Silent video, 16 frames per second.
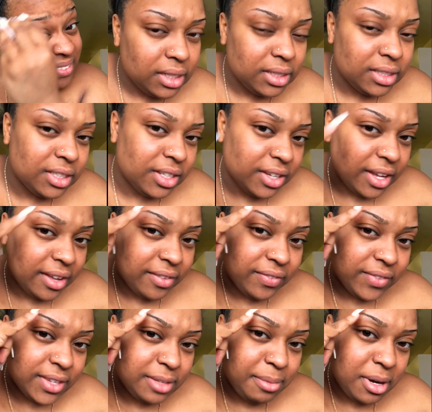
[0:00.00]
So yeah,
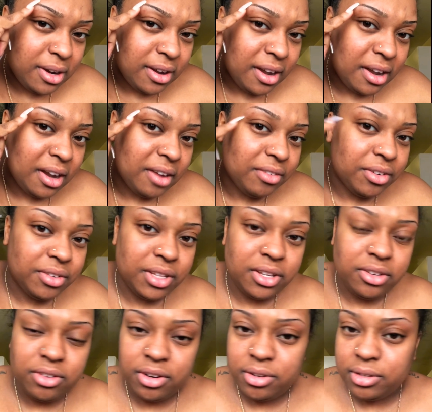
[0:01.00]
this part never really
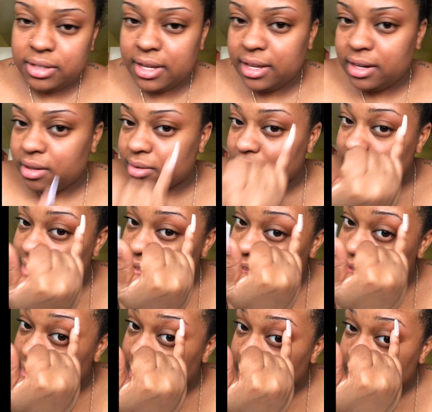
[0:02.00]
grows anyways.
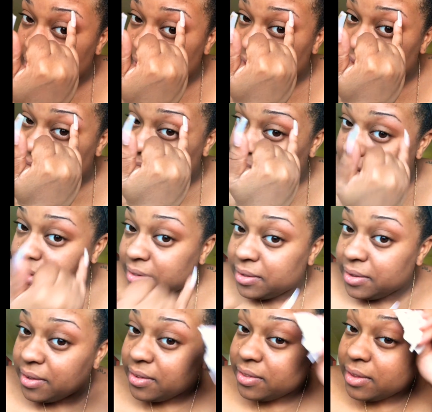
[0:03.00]

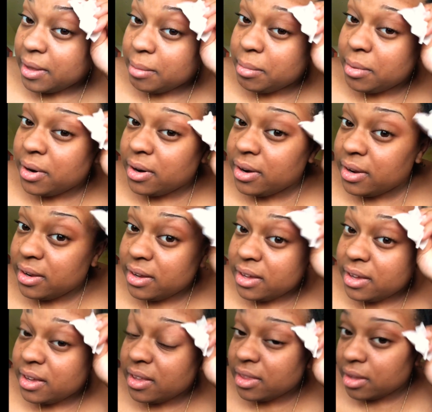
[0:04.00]
That part
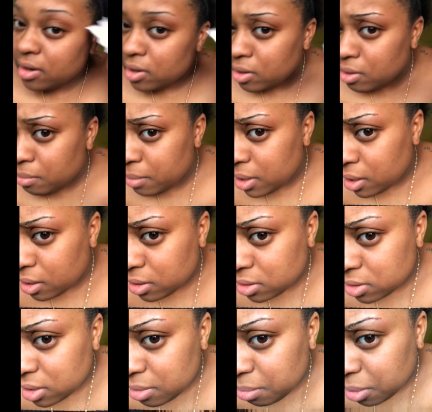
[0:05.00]
either. Oh my
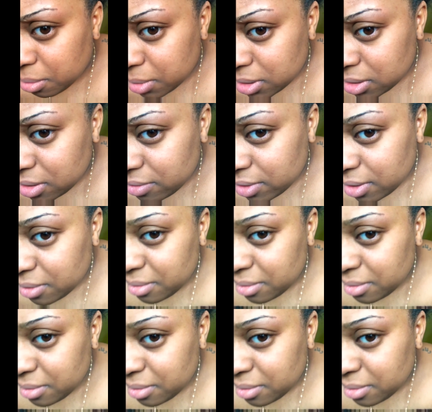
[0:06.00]
gosh, I burnt myself. No.